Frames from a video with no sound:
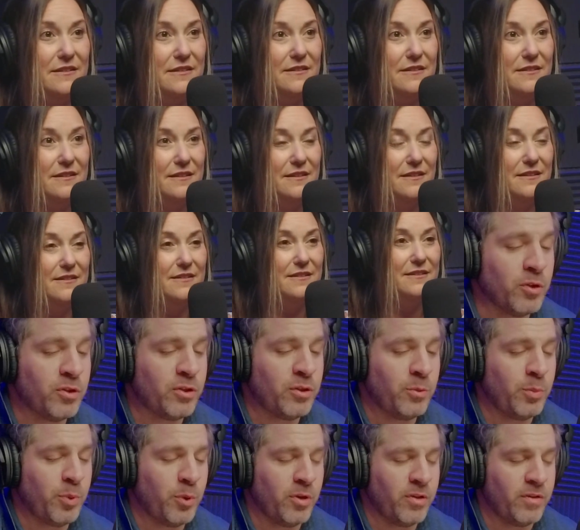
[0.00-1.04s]
There's always more than
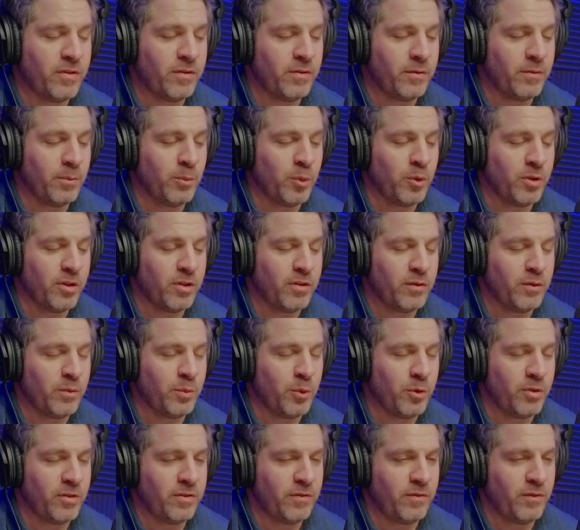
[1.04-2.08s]
2
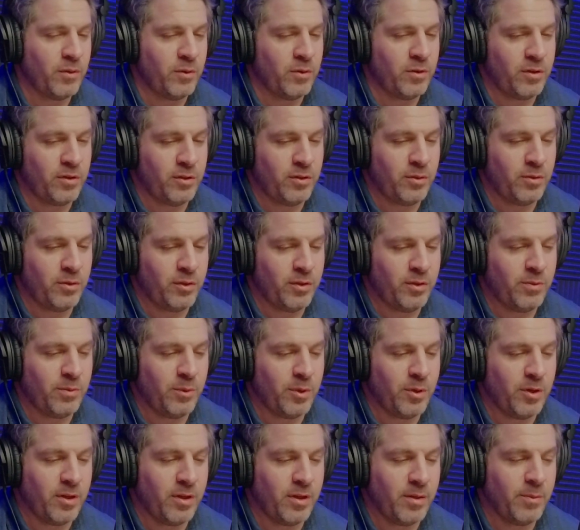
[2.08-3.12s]
points of view in the Jewish
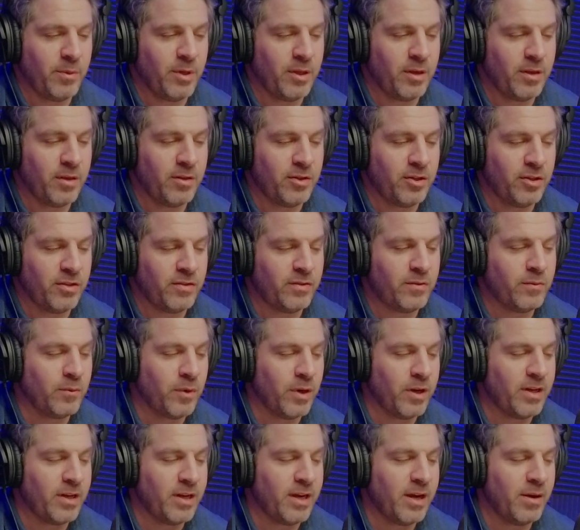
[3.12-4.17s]
community. I mean, just
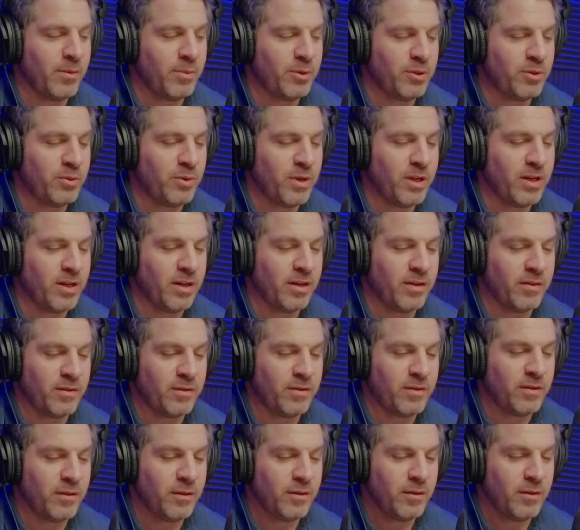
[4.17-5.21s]
right now between
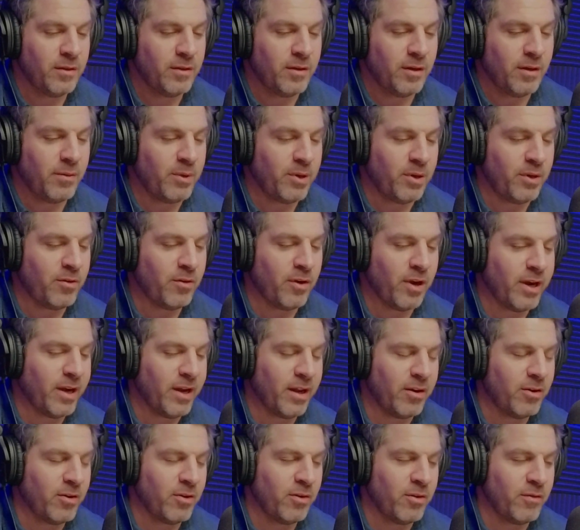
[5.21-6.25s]
us, I mean, Craig, I
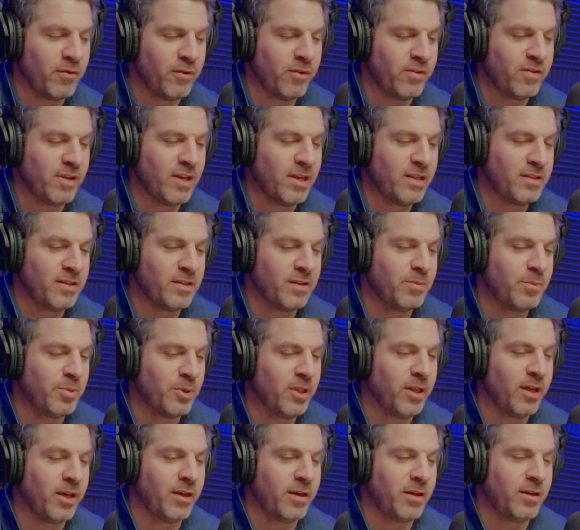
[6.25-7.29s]
don't know if you sense it, but
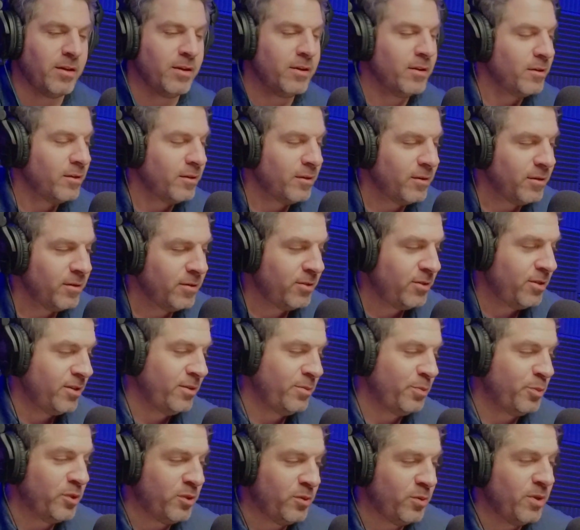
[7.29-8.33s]
like
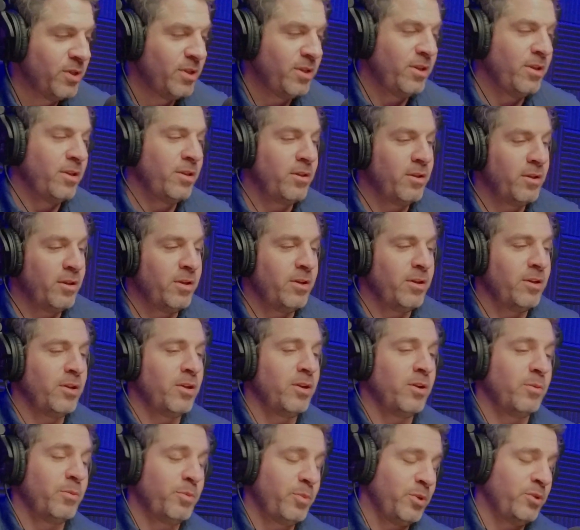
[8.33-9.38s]
just between
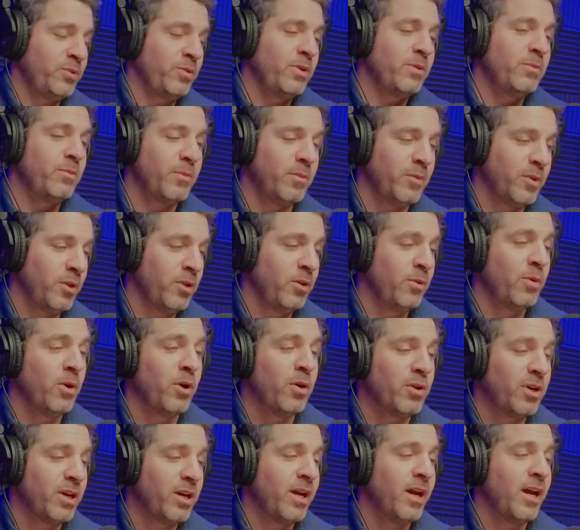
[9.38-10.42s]
between
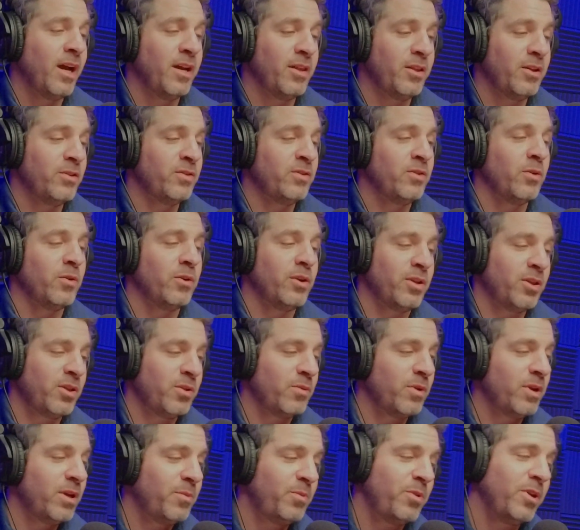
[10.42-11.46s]
Leeron and I, there's already
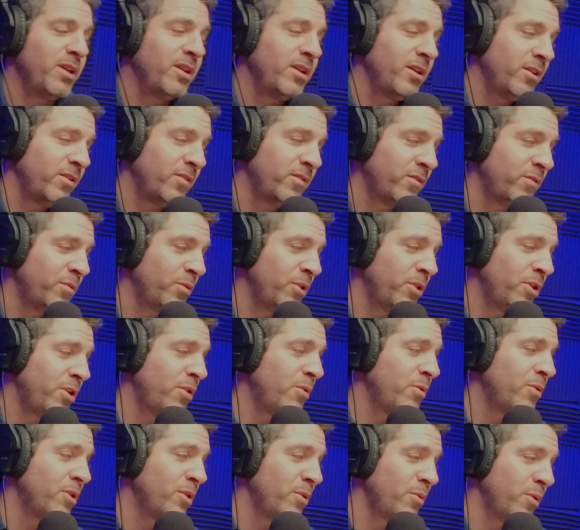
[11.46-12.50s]
3 opinions. With
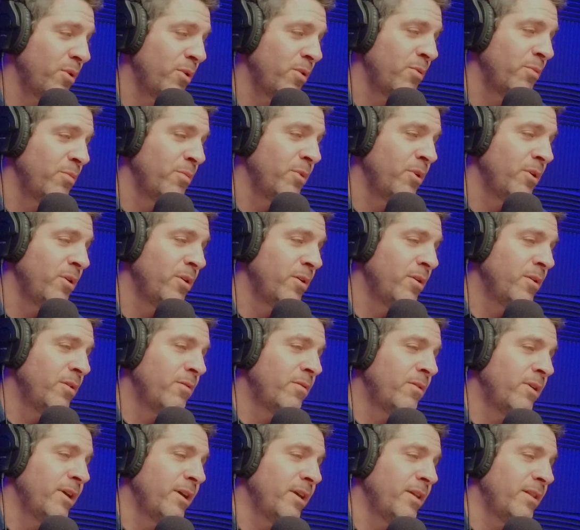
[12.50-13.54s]
you in the room,
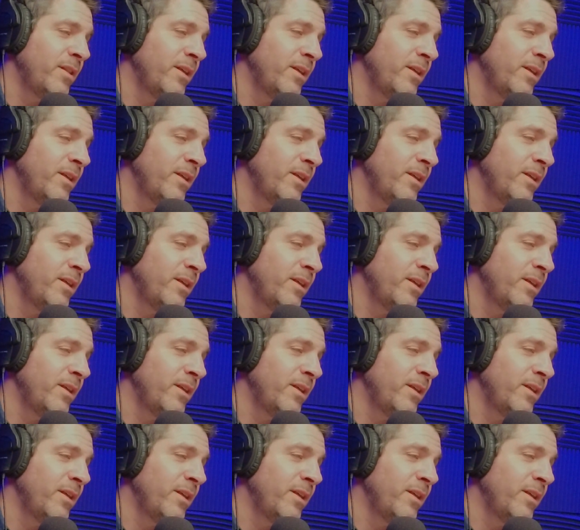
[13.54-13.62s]
right,